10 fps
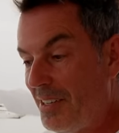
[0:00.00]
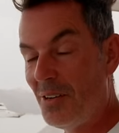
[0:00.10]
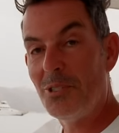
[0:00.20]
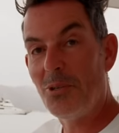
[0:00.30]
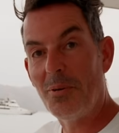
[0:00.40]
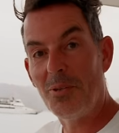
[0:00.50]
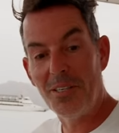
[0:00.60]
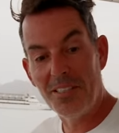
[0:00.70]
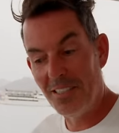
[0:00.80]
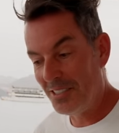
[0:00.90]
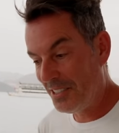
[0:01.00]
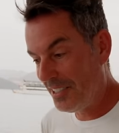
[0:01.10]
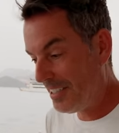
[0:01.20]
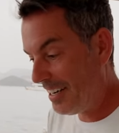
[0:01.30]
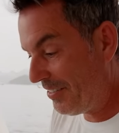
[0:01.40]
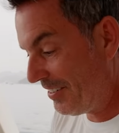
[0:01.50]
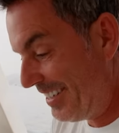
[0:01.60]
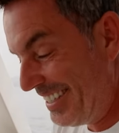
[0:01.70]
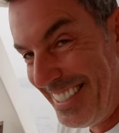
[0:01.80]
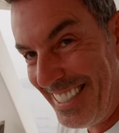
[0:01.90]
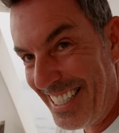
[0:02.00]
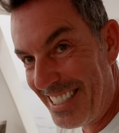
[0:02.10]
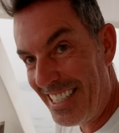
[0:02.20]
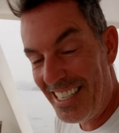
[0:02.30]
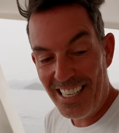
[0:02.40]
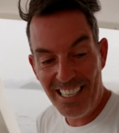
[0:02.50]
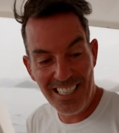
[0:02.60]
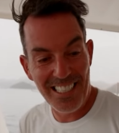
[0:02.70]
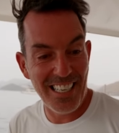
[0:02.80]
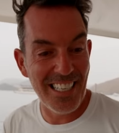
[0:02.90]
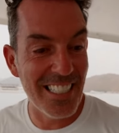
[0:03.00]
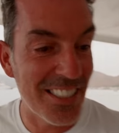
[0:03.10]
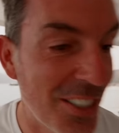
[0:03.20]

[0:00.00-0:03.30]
We talk about the weather now. Yes. It is.